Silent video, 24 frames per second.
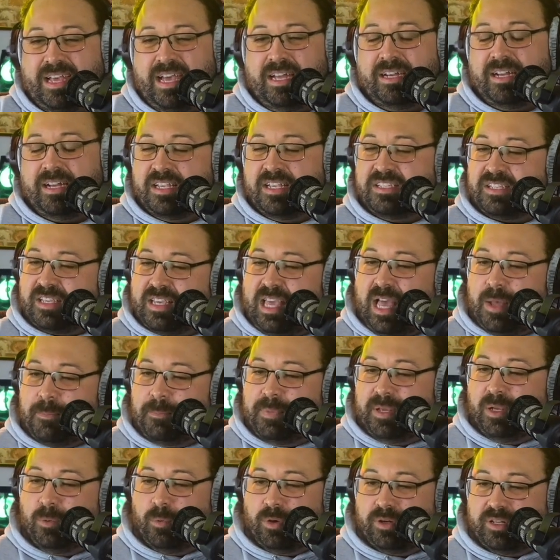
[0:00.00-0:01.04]
And it's a
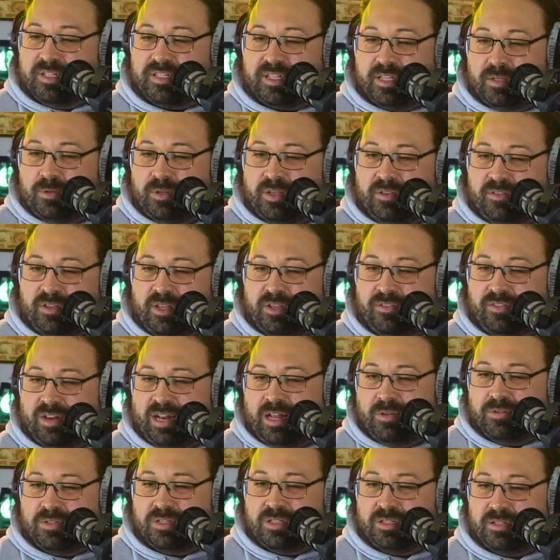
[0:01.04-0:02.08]
camping one, is it? You're
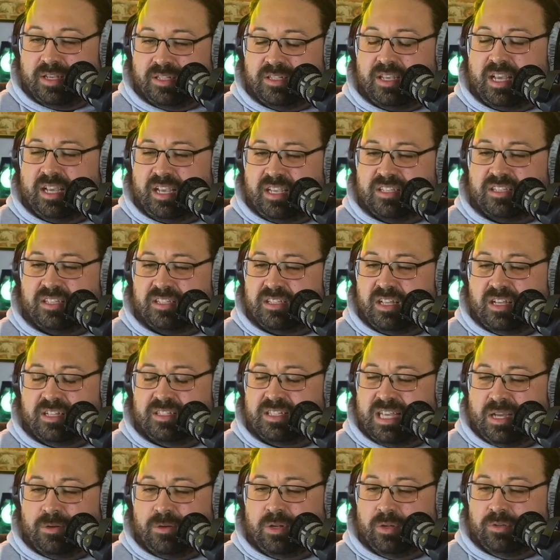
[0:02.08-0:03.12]
allowed to... Is it? I guess it's
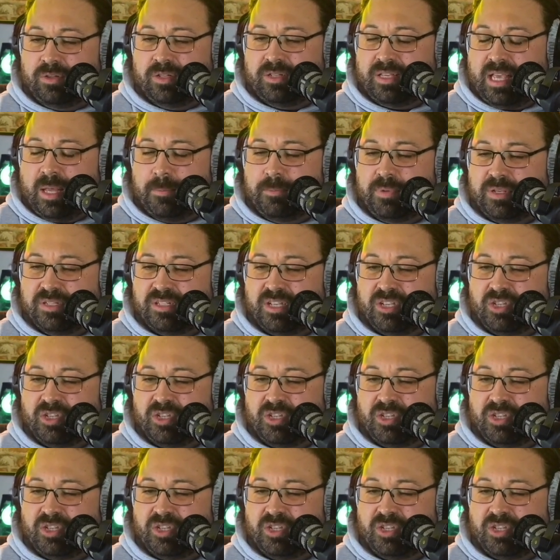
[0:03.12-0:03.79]
like download the camping